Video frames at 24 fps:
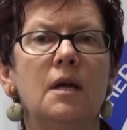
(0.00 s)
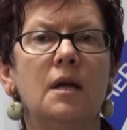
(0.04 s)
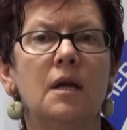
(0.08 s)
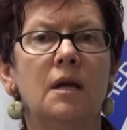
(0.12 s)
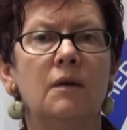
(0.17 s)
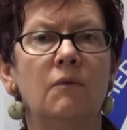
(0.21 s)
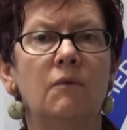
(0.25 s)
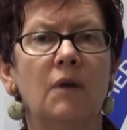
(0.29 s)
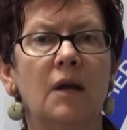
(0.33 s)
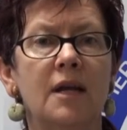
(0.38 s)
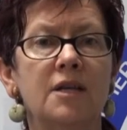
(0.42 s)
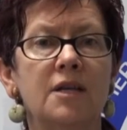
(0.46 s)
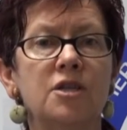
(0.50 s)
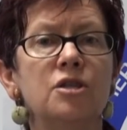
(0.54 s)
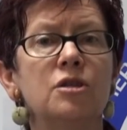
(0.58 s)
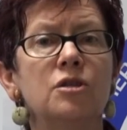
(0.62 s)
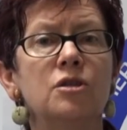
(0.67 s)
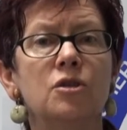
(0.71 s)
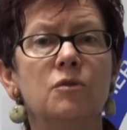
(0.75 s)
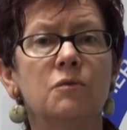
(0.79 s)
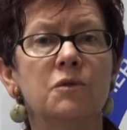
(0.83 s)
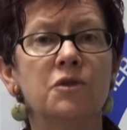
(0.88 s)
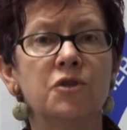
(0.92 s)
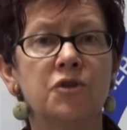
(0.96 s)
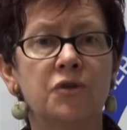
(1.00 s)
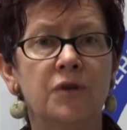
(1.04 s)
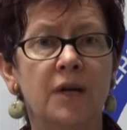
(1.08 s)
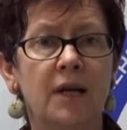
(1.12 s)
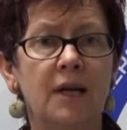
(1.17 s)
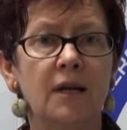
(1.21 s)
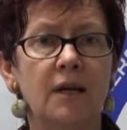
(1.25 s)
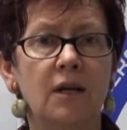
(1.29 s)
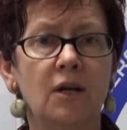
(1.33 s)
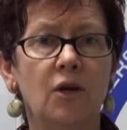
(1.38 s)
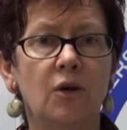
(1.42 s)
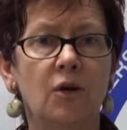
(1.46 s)
In relation to
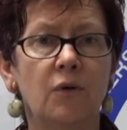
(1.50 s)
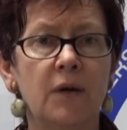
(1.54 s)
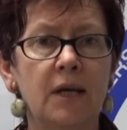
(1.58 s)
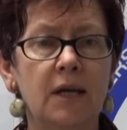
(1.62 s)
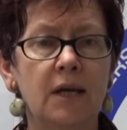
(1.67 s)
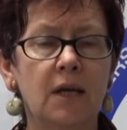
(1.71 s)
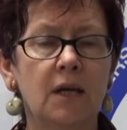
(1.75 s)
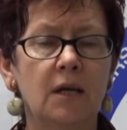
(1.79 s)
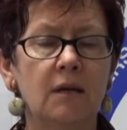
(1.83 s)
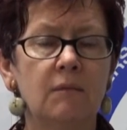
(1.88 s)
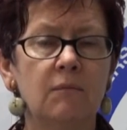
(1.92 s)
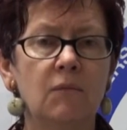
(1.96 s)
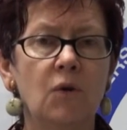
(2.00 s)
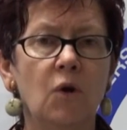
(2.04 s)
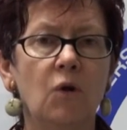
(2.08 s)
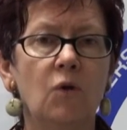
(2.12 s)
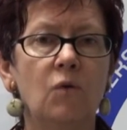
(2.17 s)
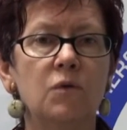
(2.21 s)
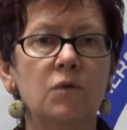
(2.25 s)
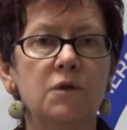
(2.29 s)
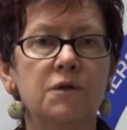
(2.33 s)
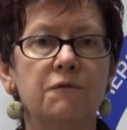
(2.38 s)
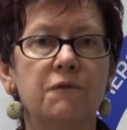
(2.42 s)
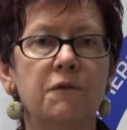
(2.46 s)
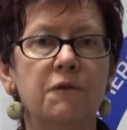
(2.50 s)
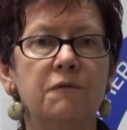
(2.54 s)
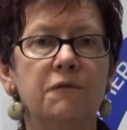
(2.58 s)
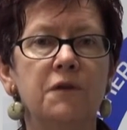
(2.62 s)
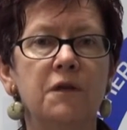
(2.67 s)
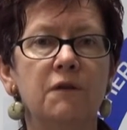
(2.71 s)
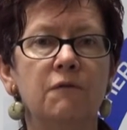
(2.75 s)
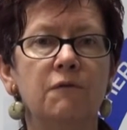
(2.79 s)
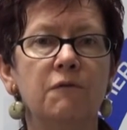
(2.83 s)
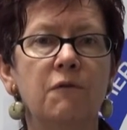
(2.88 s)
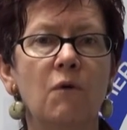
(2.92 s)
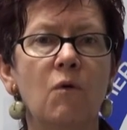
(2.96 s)
Australian curriculum, Clause
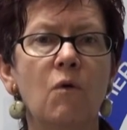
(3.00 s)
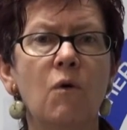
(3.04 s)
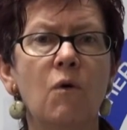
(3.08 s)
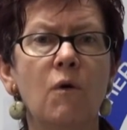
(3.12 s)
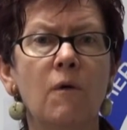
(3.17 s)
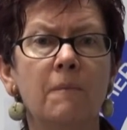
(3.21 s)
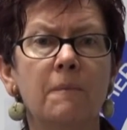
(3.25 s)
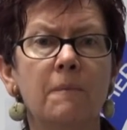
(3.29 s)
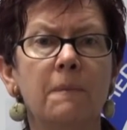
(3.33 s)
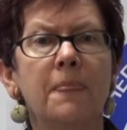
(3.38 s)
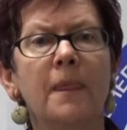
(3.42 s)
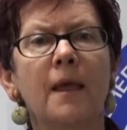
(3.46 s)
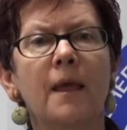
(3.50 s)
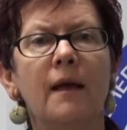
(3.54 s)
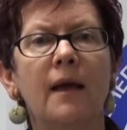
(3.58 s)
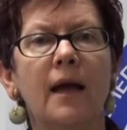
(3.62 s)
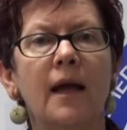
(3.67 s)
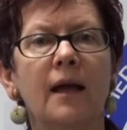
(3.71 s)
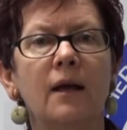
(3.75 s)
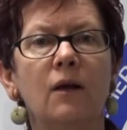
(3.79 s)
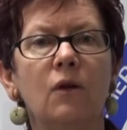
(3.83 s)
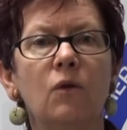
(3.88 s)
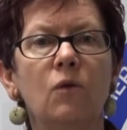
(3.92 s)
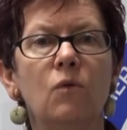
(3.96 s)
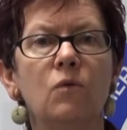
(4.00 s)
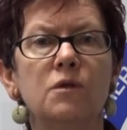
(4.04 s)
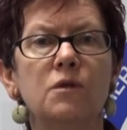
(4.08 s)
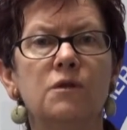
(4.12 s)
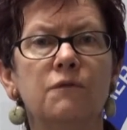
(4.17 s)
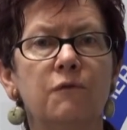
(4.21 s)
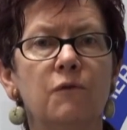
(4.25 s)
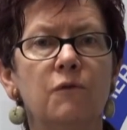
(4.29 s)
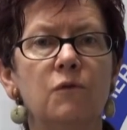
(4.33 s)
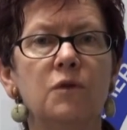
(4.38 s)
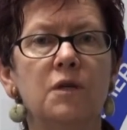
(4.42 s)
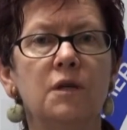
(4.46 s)
54 and Clause
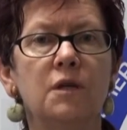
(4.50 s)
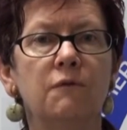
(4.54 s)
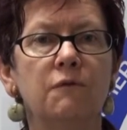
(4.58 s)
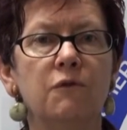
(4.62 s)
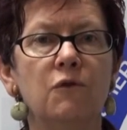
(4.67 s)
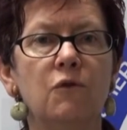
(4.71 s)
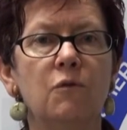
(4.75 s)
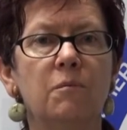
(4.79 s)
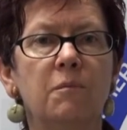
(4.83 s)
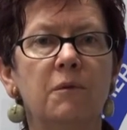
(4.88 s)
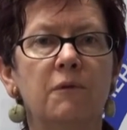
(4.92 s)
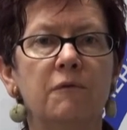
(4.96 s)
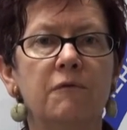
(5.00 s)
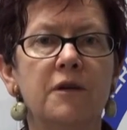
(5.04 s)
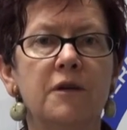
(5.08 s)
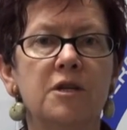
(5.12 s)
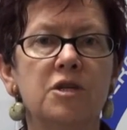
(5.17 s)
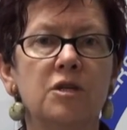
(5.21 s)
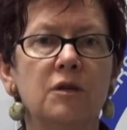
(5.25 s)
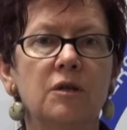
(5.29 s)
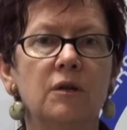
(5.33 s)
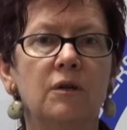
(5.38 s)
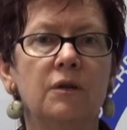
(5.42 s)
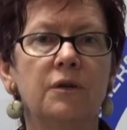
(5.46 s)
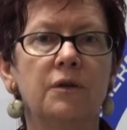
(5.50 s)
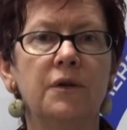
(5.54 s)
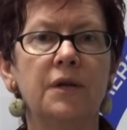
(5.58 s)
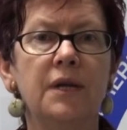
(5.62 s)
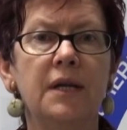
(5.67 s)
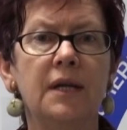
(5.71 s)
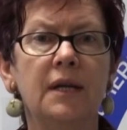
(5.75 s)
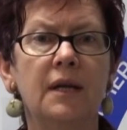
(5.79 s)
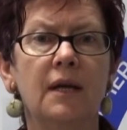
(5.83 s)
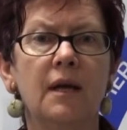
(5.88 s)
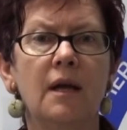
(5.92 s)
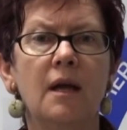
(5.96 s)
44 professional
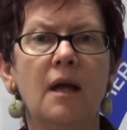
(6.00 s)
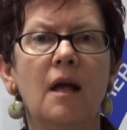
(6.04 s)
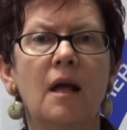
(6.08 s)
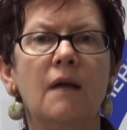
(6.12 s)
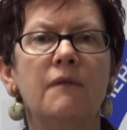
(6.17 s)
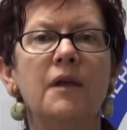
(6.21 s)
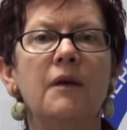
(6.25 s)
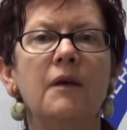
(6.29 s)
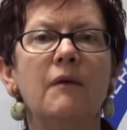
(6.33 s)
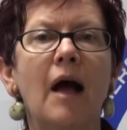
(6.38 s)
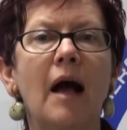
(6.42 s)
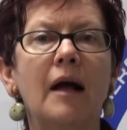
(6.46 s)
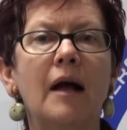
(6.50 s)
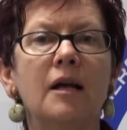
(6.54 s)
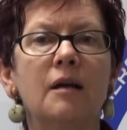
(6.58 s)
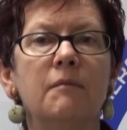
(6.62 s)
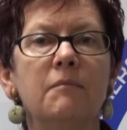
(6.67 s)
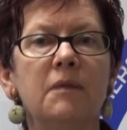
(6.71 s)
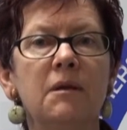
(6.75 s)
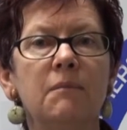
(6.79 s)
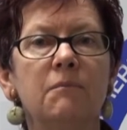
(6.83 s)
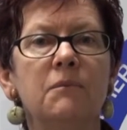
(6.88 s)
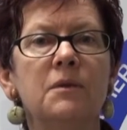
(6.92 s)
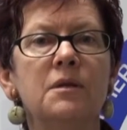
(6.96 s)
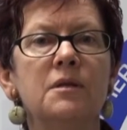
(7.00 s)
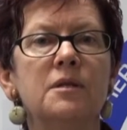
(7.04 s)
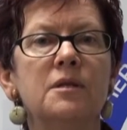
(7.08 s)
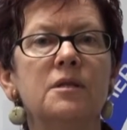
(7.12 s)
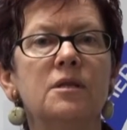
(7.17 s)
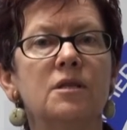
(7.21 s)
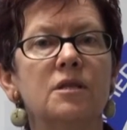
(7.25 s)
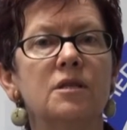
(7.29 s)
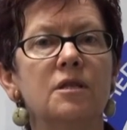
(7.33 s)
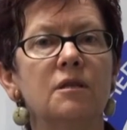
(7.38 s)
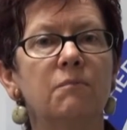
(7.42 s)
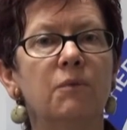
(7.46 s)
learning, there are commitments
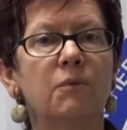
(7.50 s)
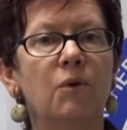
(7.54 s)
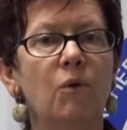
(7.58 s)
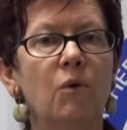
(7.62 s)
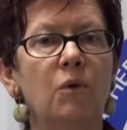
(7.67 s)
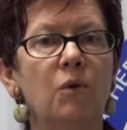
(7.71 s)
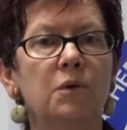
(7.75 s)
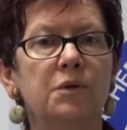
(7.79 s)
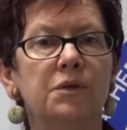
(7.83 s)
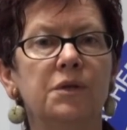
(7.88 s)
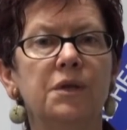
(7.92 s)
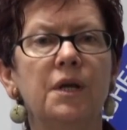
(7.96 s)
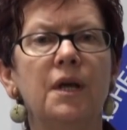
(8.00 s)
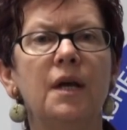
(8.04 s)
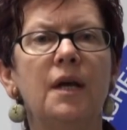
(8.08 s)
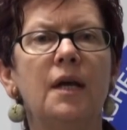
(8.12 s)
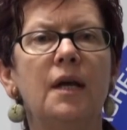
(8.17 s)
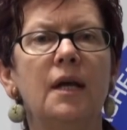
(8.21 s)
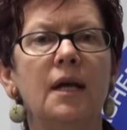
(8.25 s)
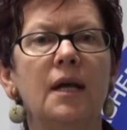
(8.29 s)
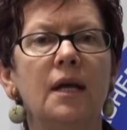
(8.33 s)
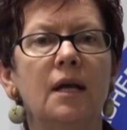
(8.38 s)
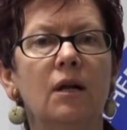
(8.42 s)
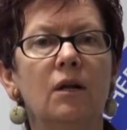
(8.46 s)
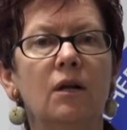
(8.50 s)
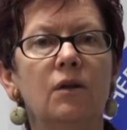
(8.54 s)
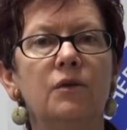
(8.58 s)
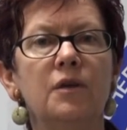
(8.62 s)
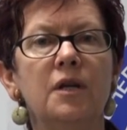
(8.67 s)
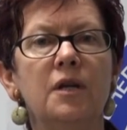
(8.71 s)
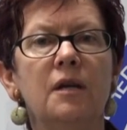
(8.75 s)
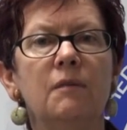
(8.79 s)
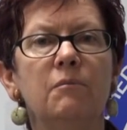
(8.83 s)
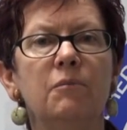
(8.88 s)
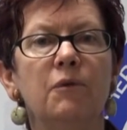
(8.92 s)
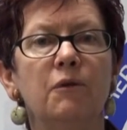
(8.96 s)
to support,
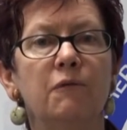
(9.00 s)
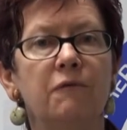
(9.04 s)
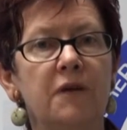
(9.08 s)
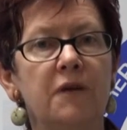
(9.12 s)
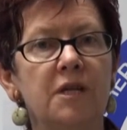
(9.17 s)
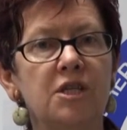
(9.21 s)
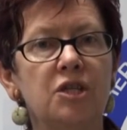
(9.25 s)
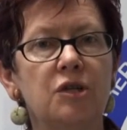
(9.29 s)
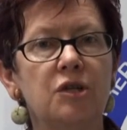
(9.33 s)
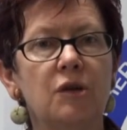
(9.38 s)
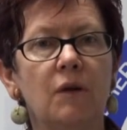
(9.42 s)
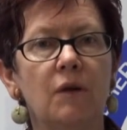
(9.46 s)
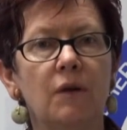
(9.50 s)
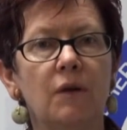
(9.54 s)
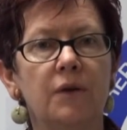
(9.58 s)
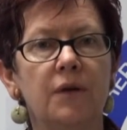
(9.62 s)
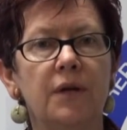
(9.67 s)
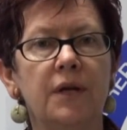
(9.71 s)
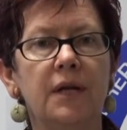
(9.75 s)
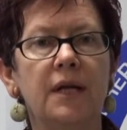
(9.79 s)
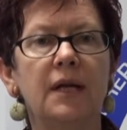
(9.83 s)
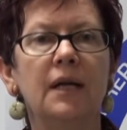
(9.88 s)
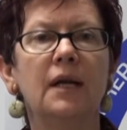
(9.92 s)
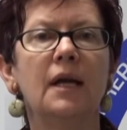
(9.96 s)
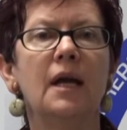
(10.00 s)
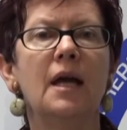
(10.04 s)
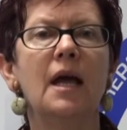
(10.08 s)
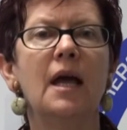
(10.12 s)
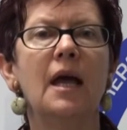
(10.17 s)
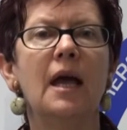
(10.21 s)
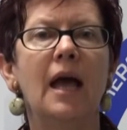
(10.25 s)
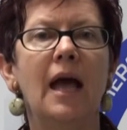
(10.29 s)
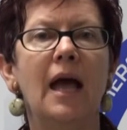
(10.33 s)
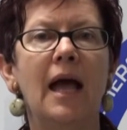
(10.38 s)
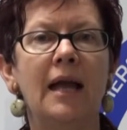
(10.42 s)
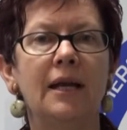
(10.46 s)
including professional learning
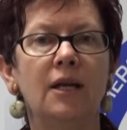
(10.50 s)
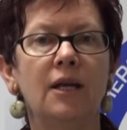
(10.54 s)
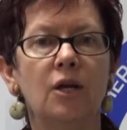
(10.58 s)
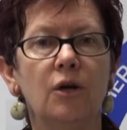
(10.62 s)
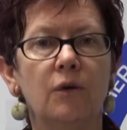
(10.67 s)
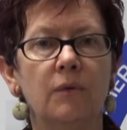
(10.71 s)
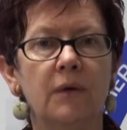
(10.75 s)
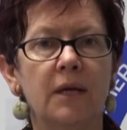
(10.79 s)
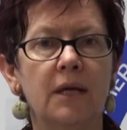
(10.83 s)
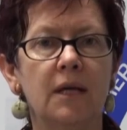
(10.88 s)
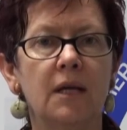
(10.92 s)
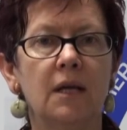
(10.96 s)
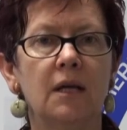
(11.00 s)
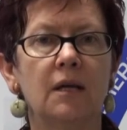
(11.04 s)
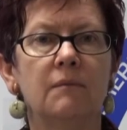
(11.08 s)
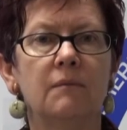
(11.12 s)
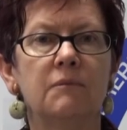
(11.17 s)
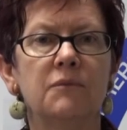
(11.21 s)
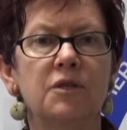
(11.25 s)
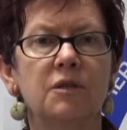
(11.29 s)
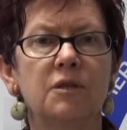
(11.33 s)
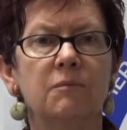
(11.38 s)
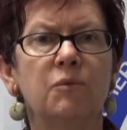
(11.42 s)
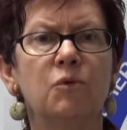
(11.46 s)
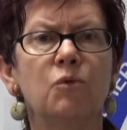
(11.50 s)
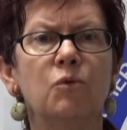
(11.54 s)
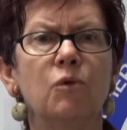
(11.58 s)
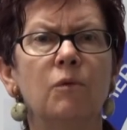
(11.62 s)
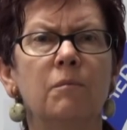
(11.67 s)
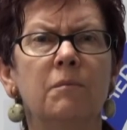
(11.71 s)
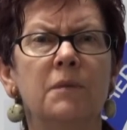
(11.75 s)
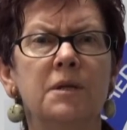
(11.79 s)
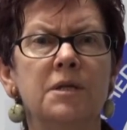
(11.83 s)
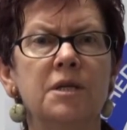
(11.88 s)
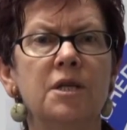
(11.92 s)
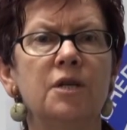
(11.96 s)
and curriculum
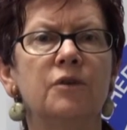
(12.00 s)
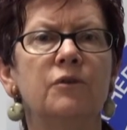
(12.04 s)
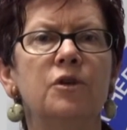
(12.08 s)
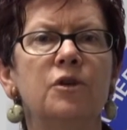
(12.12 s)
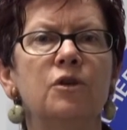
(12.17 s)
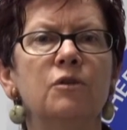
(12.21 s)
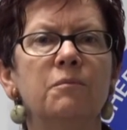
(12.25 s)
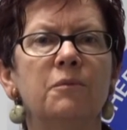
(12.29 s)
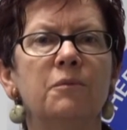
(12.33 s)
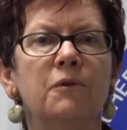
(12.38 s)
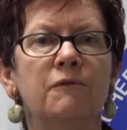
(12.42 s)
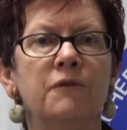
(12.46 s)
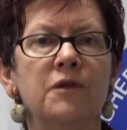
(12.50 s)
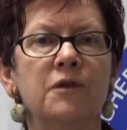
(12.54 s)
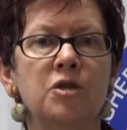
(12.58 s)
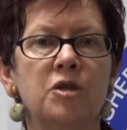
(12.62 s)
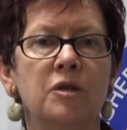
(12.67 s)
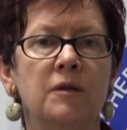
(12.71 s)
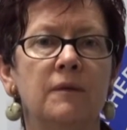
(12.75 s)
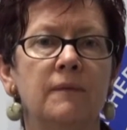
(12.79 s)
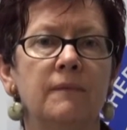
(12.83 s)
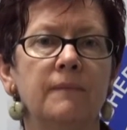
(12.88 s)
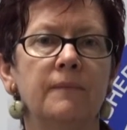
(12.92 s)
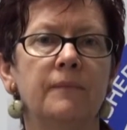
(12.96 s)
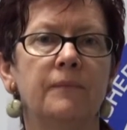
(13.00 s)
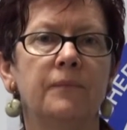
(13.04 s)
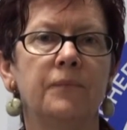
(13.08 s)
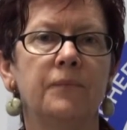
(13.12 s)
support material provision.